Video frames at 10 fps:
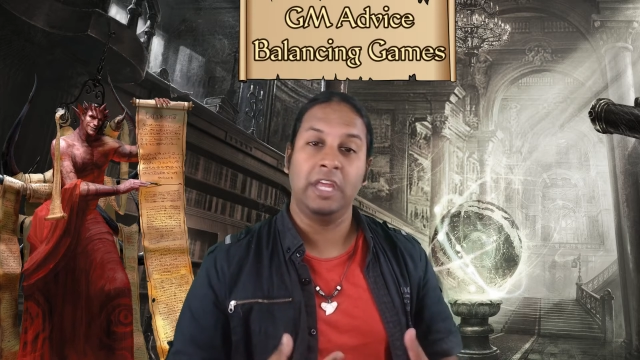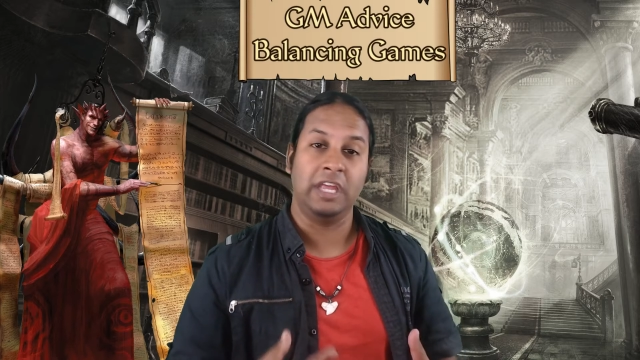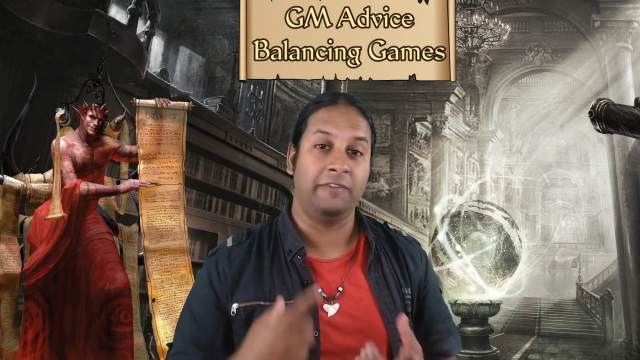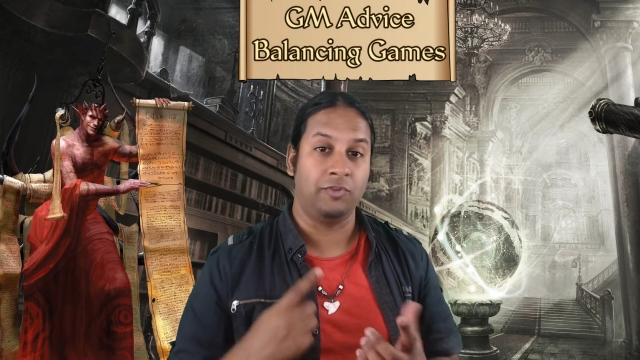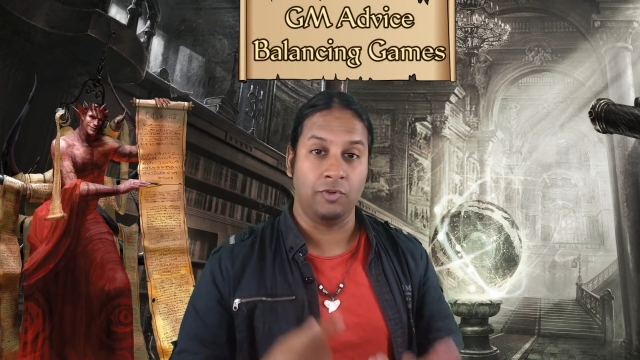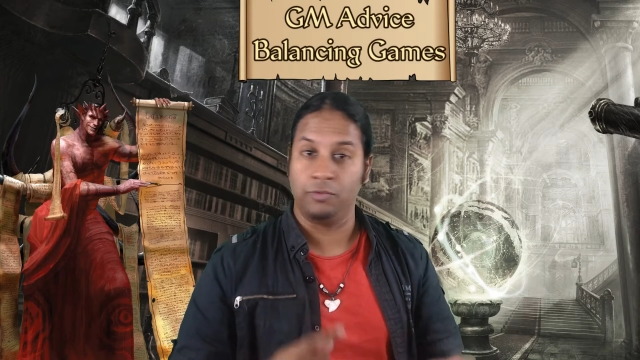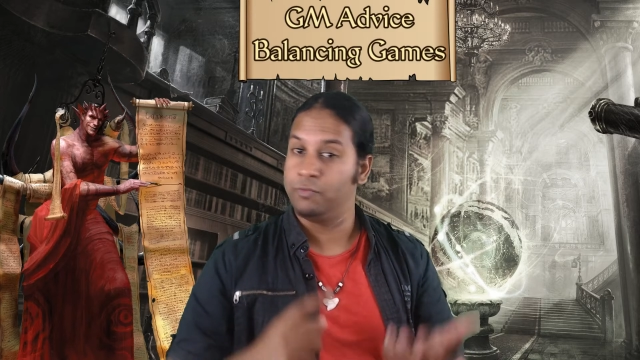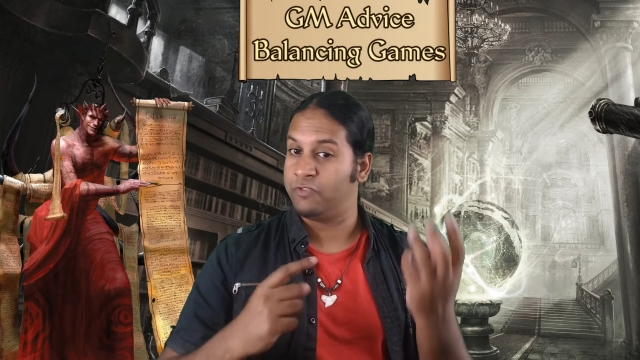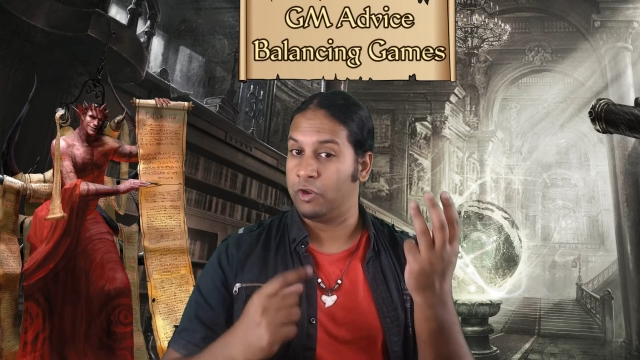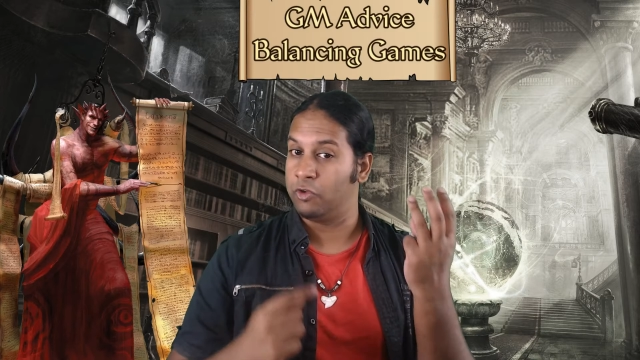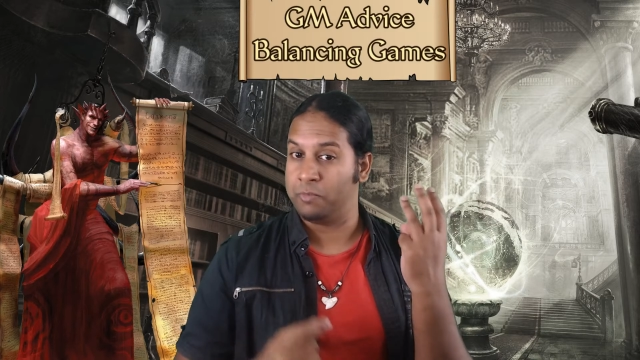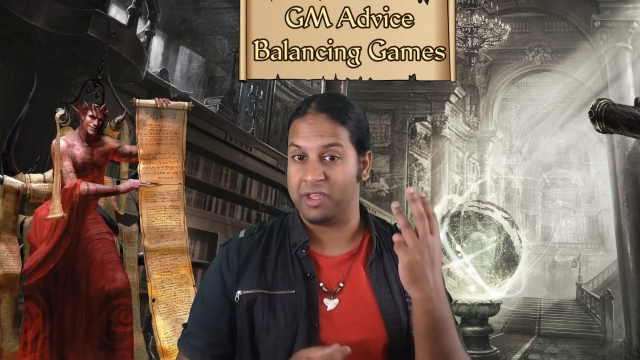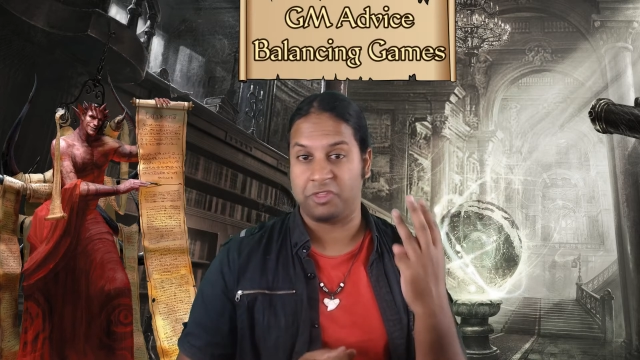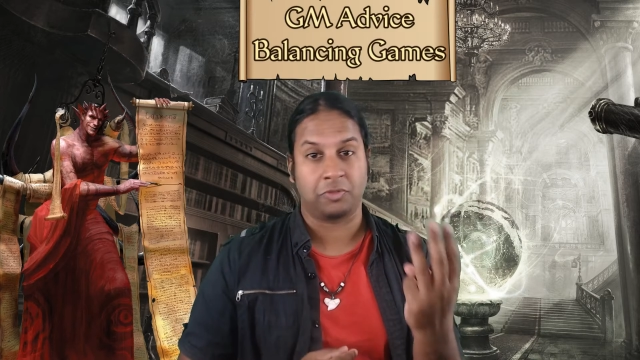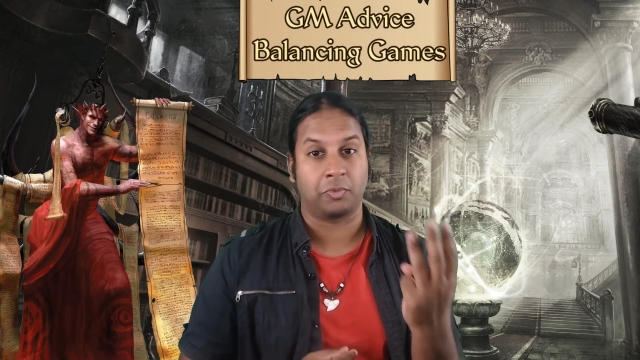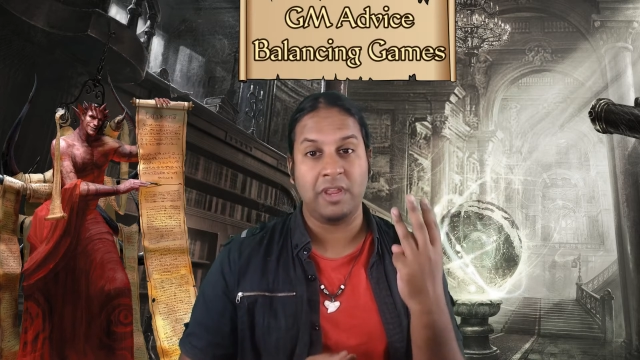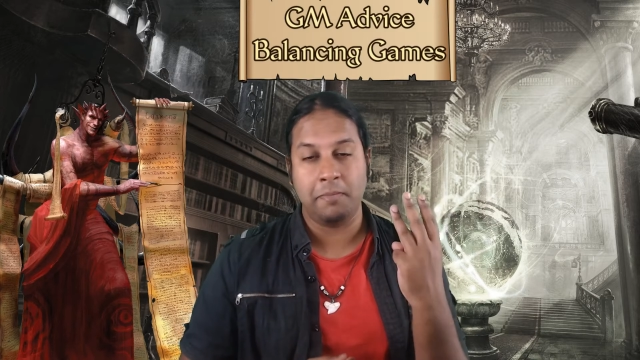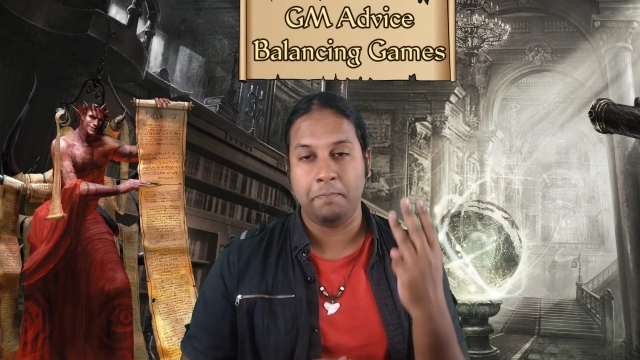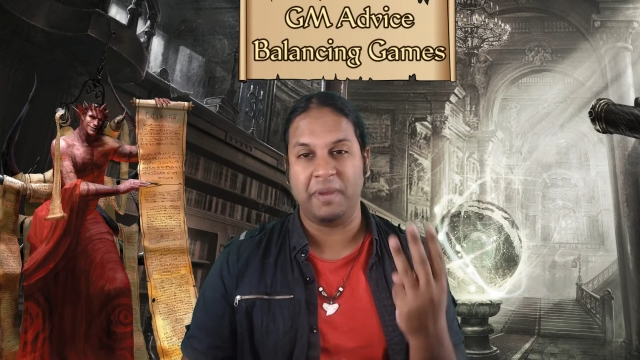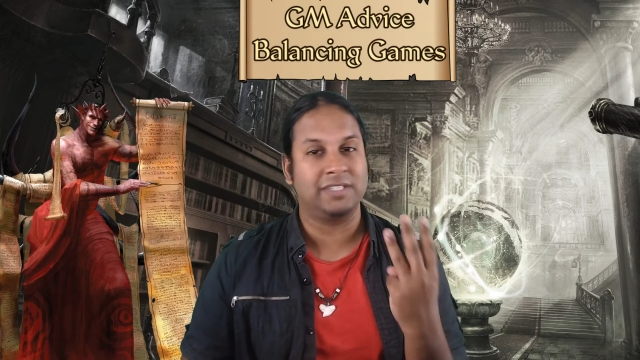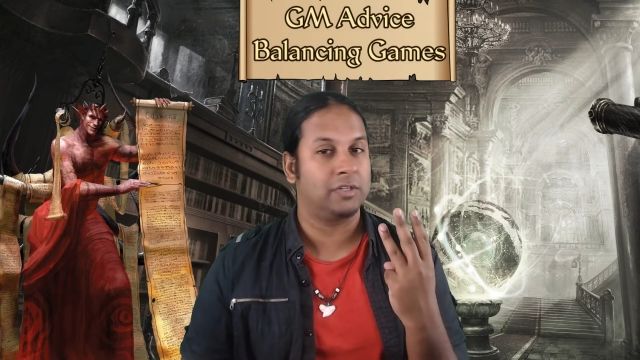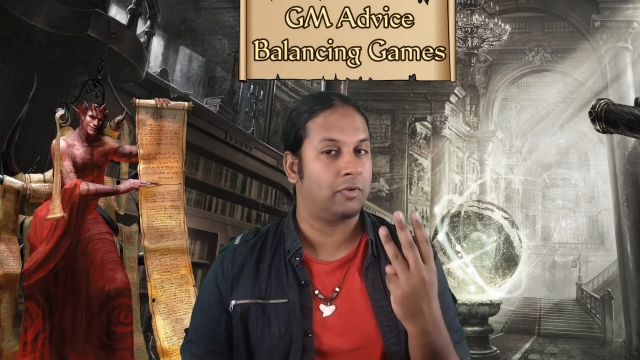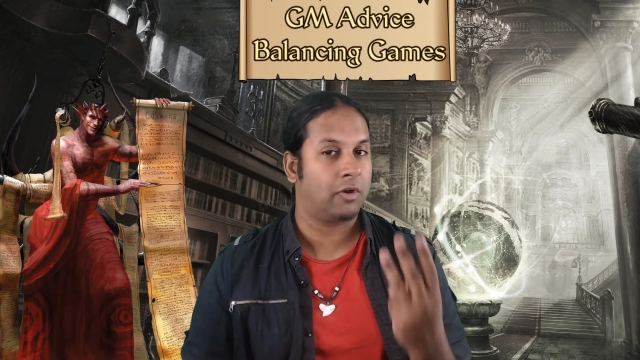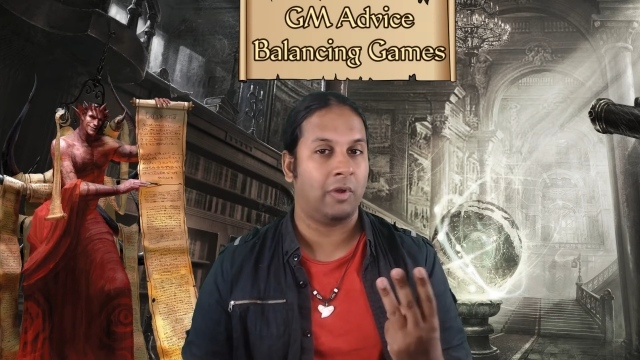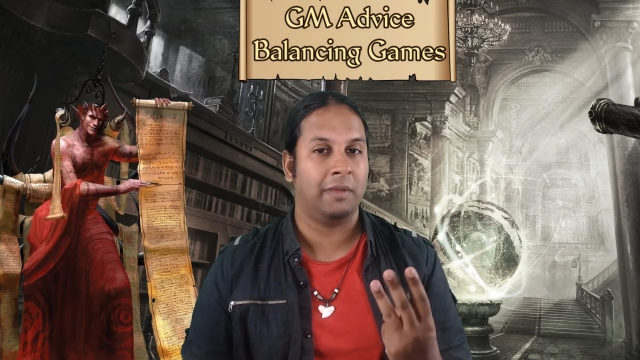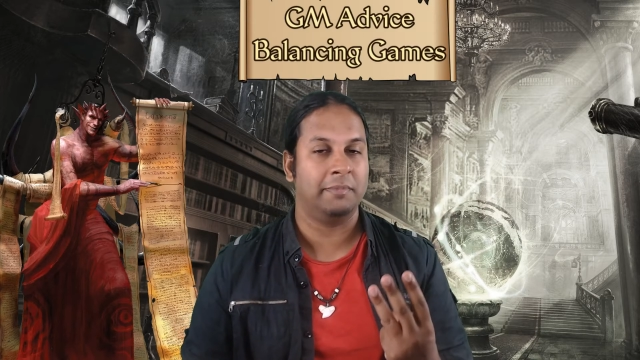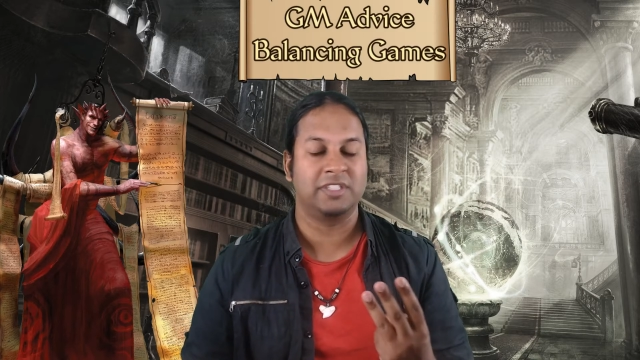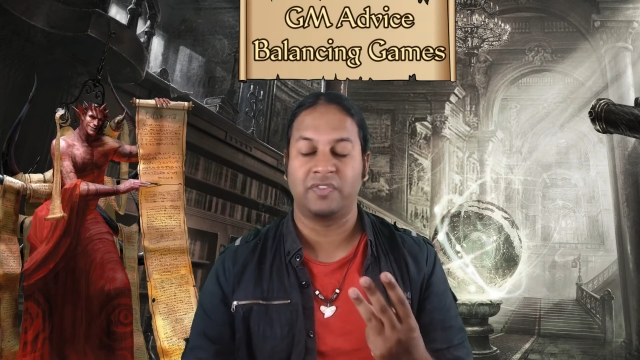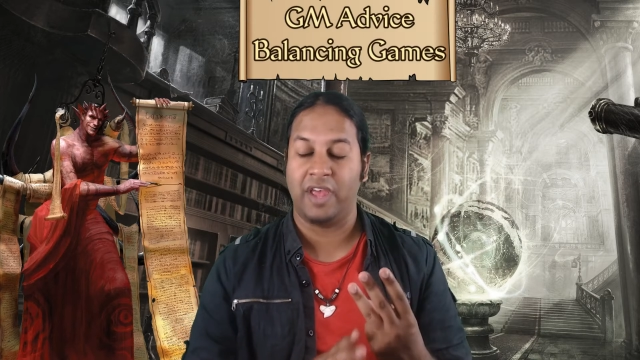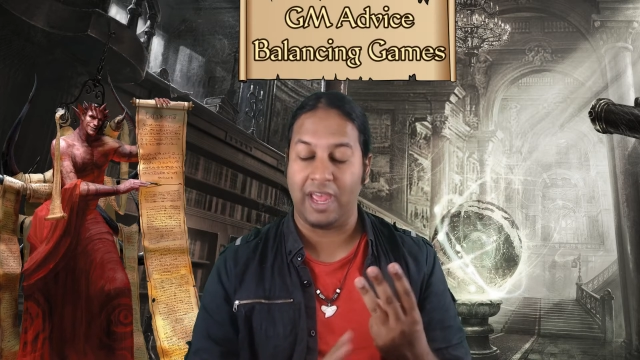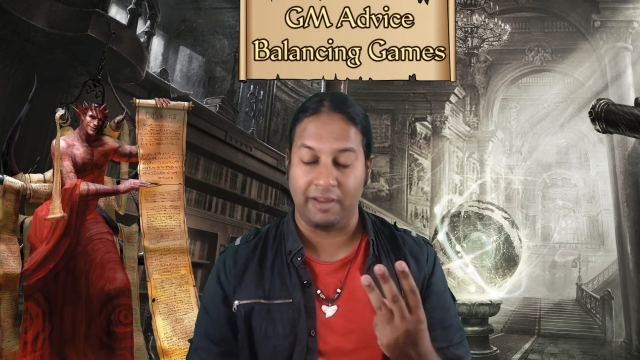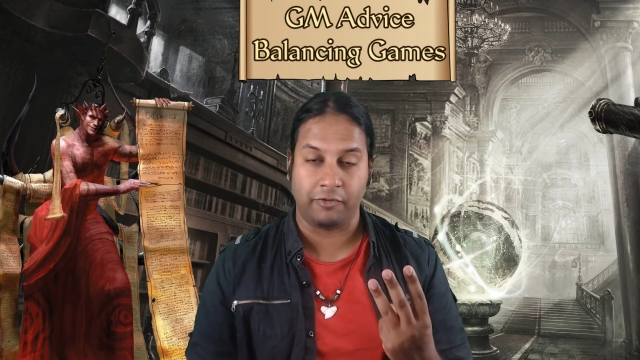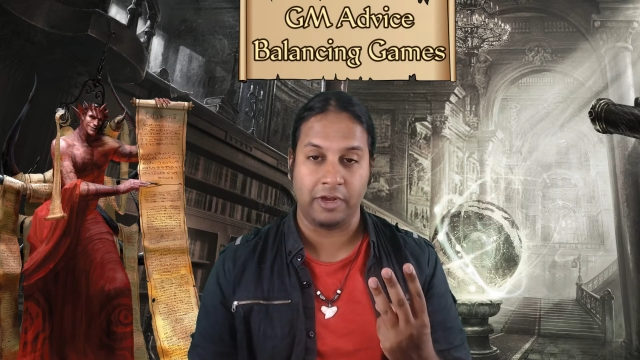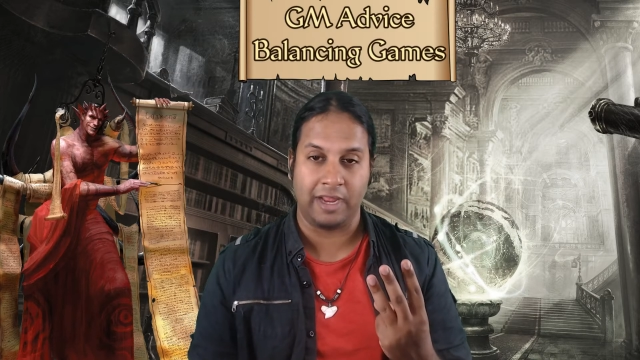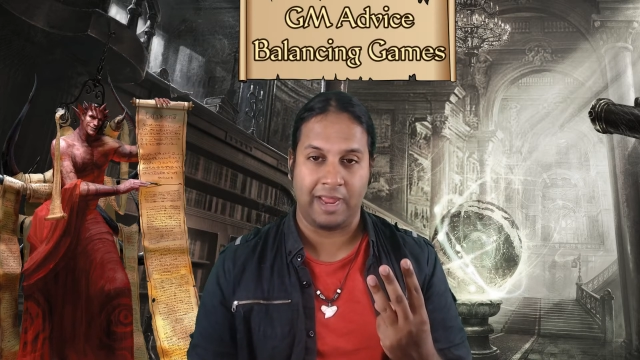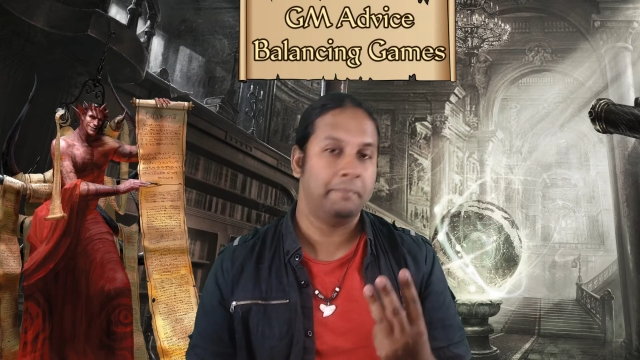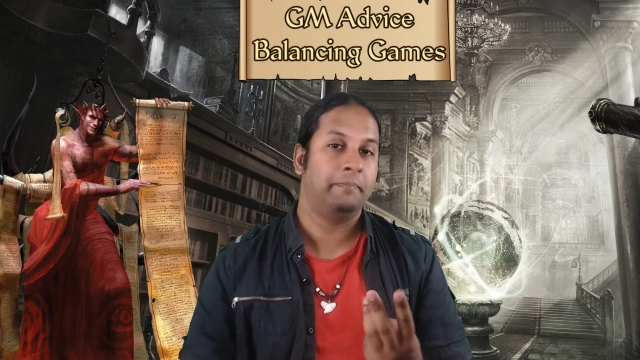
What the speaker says: if you follow my 3 basic requirements for every game.